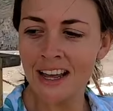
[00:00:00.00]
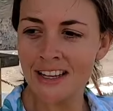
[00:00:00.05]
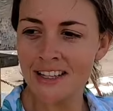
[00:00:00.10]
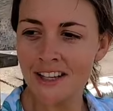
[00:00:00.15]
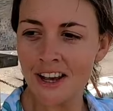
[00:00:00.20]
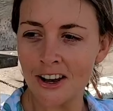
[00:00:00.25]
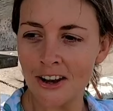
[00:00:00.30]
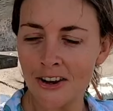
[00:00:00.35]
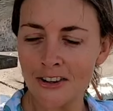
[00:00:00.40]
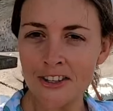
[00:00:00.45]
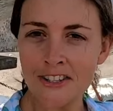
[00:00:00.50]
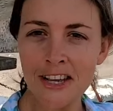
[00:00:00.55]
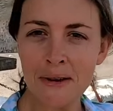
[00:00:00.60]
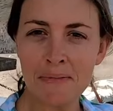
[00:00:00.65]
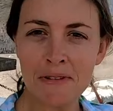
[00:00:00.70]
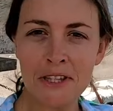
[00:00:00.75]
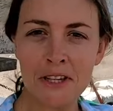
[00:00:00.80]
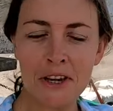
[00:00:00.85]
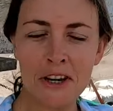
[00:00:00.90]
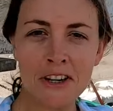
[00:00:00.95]
So this
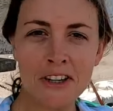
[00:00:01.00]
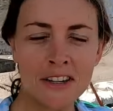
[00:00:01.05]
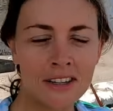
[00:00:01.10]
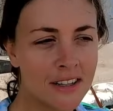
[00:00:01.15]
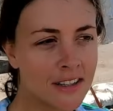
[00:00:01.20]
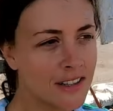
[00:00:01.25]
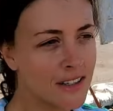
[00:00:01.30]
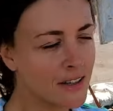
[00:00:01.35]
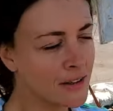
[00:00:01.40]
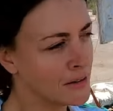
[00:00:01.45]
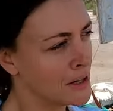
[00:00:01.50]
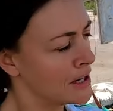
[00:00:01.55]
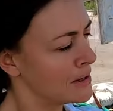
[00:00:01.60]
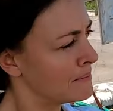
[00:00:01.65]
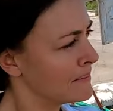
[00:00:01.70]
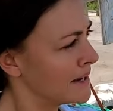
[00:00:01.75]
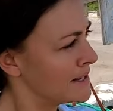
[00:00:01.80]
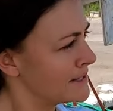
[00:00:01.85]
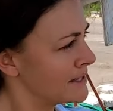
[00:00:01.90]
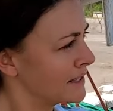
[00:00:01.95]
episode, uh,
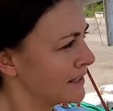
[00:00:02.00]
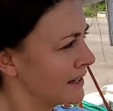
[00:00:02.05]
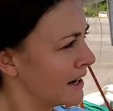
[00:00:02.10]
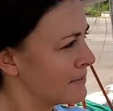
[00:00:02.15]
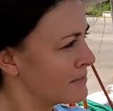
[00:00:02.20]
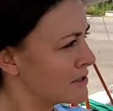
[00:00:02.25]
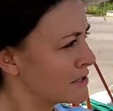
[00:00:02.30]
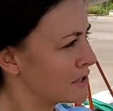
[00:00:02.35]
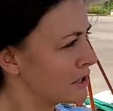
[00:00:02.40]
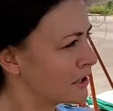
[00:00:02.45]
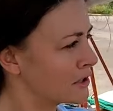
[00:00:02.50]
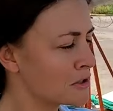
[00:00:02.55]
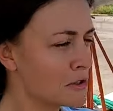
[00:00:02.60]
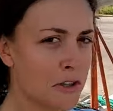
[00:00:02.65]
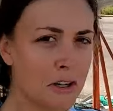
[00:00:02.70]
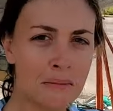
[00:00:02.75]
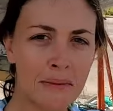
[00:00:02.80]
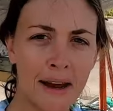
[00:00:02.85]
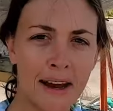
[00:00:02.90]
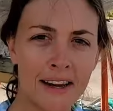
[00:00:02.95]
basically I'm just going to
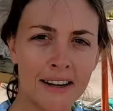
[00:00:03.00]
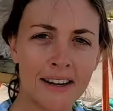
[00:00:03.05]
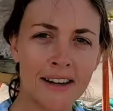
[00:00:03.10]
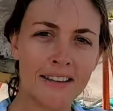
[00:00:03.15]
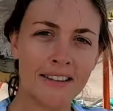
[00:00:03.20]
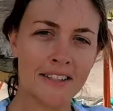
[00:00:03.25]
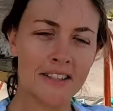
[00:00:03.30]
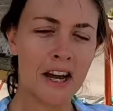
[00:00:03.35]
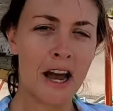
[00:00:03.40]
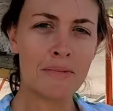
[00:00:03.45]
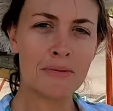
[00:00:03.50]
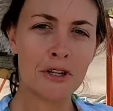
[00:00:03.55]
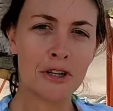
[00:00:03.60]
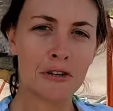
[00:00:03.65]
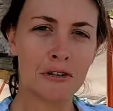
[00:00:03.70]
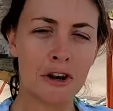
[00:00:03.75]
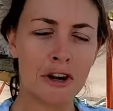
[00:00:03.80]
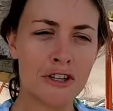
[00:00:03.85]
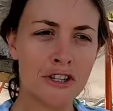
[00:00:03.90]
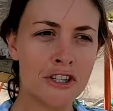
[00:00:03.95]
talk about the types of
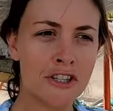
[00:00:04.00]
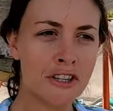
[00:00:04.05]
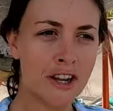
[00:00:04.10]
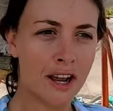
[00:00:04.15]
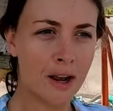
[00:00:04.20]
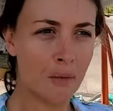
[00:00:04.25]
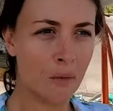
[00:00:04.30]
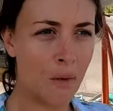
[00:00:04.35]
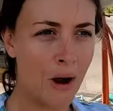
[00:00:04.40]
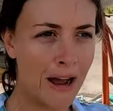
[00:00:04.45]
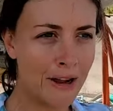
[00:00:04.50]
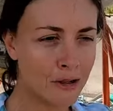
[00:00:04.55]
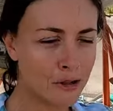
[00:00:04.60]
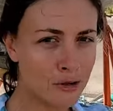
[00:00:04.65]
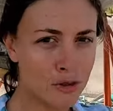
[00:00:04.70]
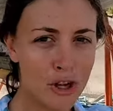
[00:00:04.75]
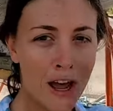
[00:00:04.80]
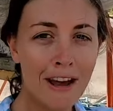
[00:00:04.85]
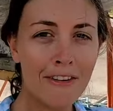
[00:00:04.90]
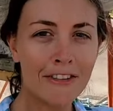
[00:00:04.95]
corrosion and why
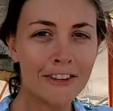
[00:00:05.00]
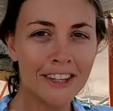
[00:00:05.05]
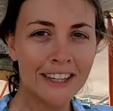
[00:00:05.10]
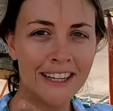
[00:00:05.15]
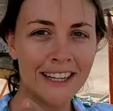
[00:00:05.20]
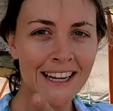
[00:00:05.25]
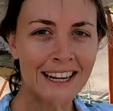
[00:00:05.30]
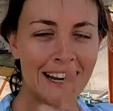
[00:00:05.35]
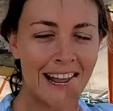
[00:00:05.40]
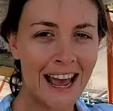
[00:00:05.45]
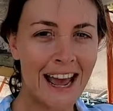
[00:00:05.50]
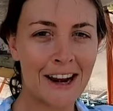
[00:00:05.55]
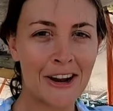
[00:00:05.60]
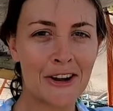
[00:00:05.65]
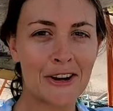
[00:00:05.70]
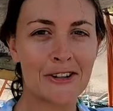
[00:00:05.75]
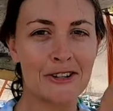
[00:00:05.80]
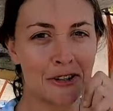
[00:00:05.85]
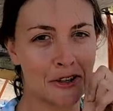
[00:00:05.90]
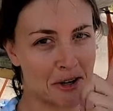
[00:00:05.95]
you definitely need
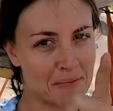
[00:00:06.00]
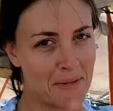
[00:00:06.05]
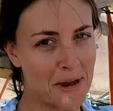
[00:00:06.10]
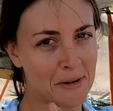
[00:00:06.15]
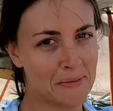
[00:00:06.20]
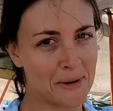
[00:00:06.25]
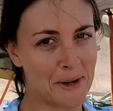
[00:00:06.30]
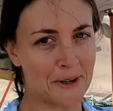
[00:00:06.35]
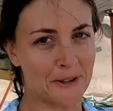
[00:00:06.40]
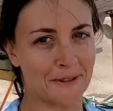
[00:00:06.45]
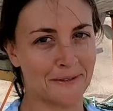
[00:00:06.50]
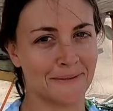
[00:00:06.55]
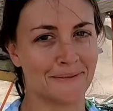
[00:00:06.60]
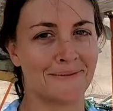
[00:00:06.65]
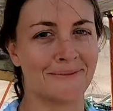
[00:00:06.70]
anodes on a metal boat.